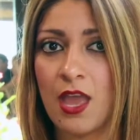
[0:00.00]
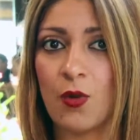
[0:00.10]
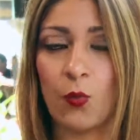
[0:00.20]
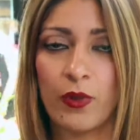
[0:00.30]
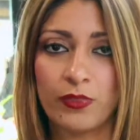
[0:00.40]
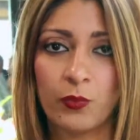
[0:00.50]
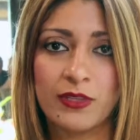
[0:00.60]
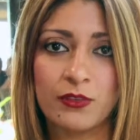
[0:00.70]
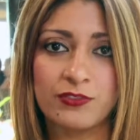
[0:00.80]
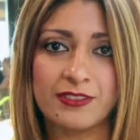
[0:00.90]
With
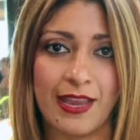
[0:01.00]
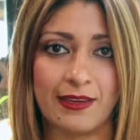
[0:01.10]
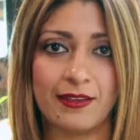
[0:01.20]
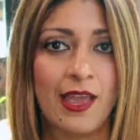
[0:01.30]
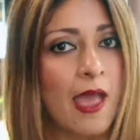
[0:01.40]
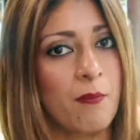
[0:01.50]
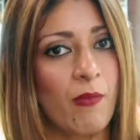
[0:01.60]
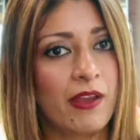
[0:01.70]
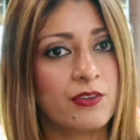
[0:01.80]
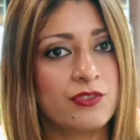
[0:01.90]
Windows 10,
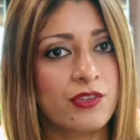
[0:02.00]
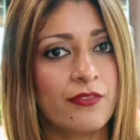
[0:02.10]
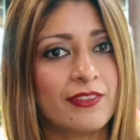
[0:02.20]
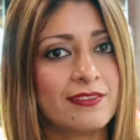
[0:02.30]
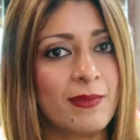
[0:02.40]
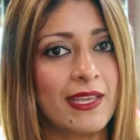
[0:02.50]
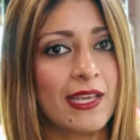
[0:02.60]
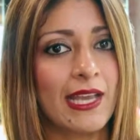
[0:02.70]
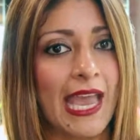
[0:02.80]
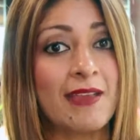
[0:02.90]
Microsoft is
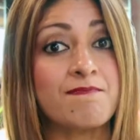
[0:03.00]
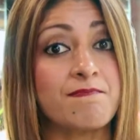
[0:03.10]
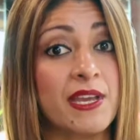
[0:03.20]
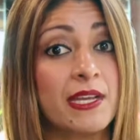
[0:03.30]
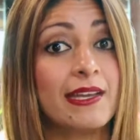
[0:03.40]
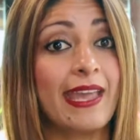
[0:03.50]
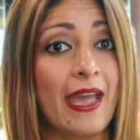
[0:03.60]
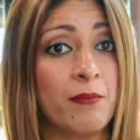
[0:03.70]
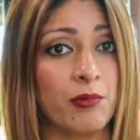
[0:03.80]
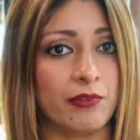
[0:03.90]
making a big
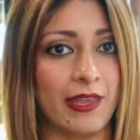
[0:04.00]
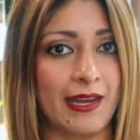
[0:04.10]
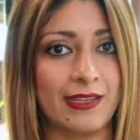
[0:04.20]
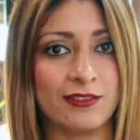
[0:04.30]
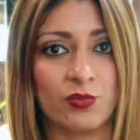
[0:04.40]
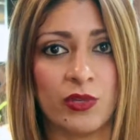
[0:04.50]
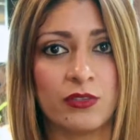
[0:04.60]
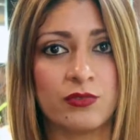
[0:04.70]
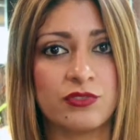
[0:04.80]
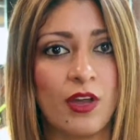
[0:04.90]
gamble that its
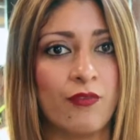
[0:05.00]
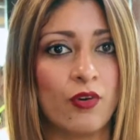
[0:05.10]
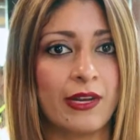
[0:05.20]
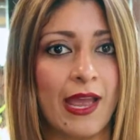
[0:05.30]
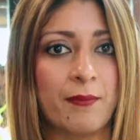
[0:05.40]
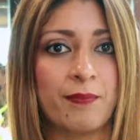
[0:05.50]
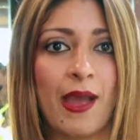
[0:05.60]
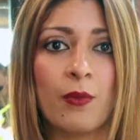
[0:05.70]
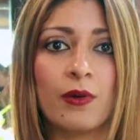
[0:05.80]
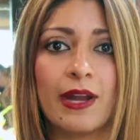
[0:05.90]
Windows software can
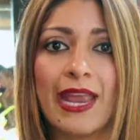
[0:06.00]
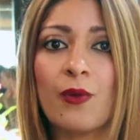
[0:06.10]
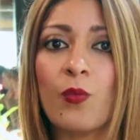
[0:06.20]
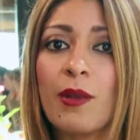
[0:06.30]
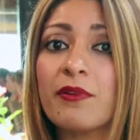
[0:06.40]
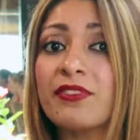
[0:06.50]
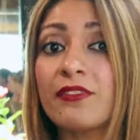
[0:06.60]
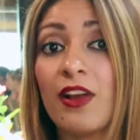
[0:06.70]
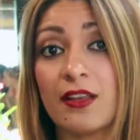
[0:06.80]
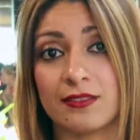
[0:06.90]
power a web of
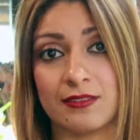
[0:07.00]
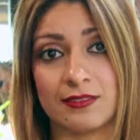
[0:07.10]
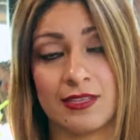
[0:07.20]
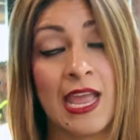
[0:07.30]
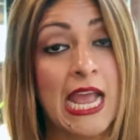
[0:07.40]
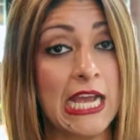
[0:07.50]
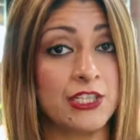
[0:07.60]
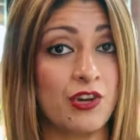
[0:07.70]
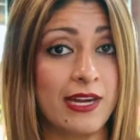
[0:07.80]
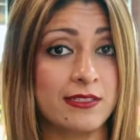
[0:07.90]
devices,
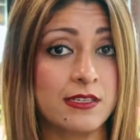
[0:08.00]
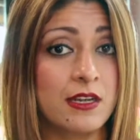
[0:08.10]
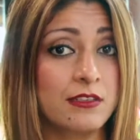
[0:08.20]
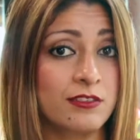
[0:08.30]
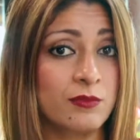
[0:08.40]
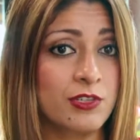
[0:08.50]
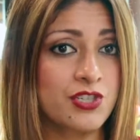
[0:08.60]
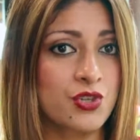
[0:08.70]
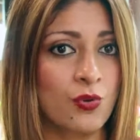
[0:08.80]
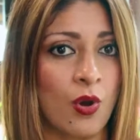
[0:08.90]
attracting customers
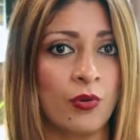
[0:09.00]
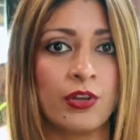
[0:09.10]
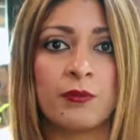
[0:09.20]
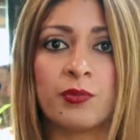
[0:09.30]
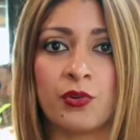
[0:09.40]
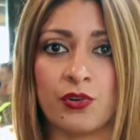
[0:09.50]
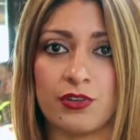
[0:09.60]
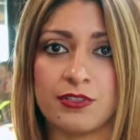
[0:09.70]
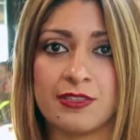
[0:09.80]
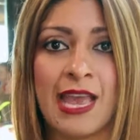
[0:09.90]
to own
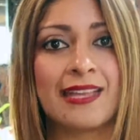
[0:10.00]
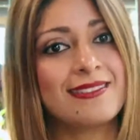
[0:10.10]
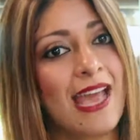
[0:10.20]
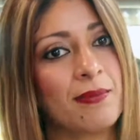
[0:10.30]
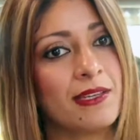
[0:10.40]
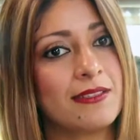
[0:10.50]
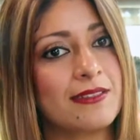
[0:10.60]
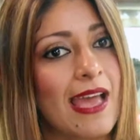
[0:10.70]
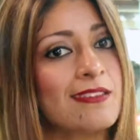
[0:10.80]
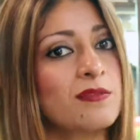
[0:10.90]
computers, tablets,
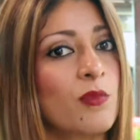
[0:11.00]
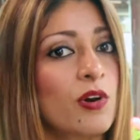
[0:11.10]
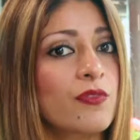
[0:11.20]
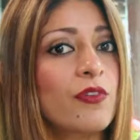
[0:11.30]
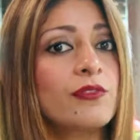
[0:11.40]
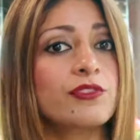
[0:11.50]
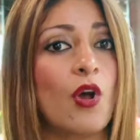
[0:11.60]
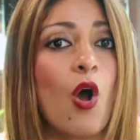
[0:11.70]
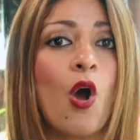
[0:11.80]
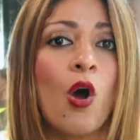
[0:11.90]
and smartphones,
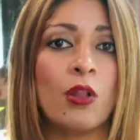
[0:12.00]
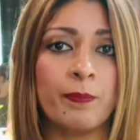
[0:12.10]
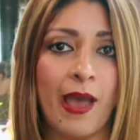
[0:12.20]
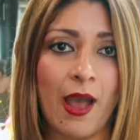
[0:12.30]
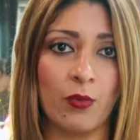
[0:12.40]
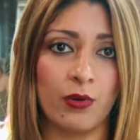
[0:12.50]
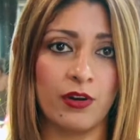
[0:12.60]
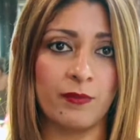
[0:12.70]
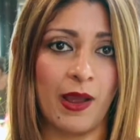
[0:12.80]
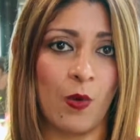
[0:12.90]
all
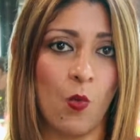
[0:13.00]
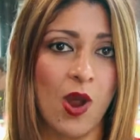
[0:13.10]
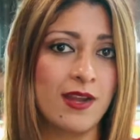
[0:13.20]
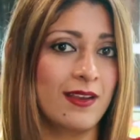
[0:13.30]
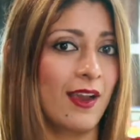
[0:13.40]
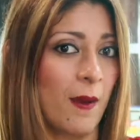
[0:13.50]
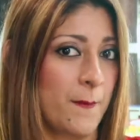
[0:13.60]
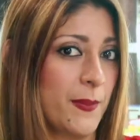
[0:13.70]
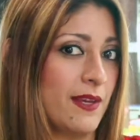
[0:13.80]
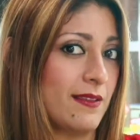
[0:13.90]
powered by one
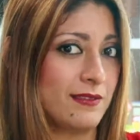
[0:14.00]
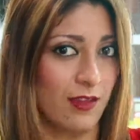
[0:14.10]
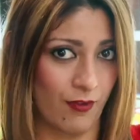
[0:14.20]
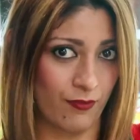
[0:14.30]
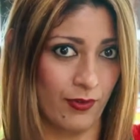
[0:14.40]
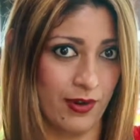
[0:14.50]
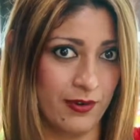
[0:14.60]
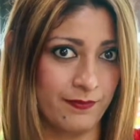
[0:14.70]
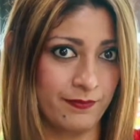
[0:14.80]
company's software.